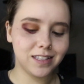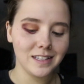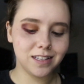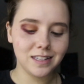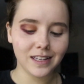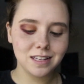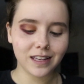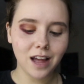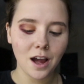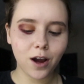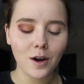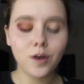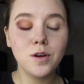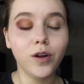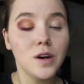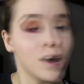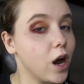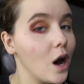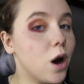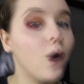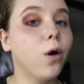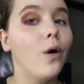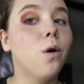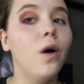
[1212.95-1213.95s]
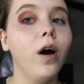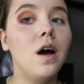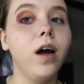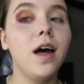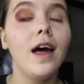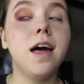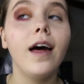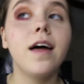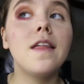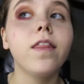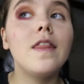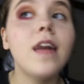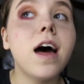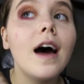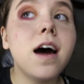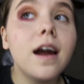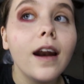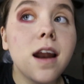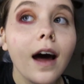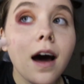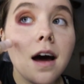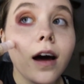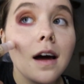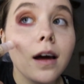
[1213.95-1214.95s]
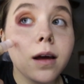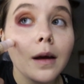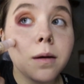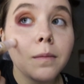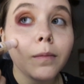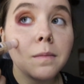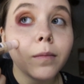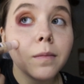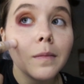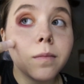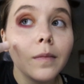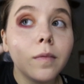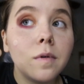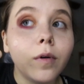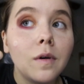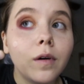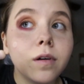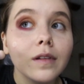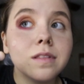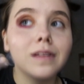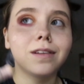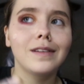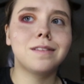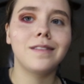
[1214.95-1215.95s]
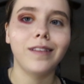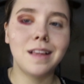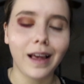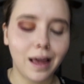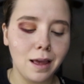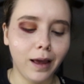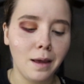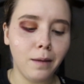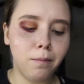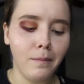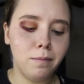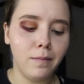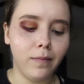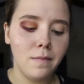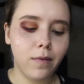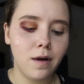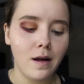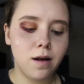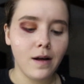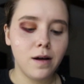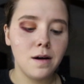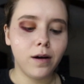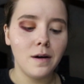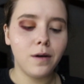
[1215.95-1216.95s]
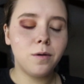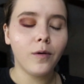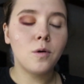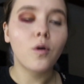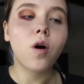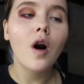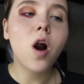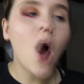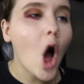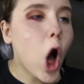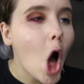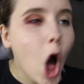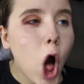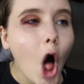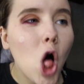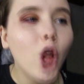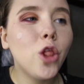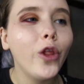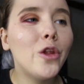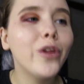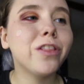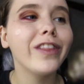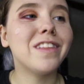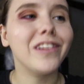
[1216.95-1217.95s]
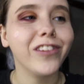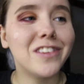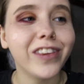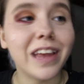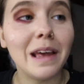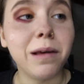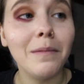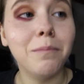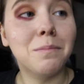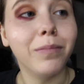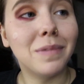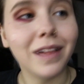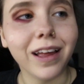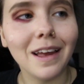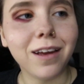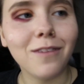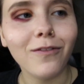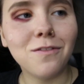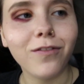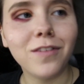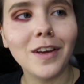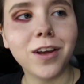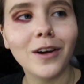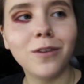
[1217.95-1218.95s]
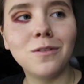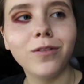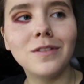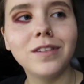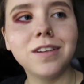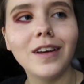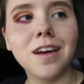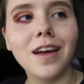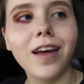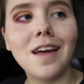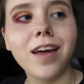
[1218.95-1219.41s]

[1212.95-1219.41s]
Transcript: This is how you know that I'm on the same, we're all on the same playing field.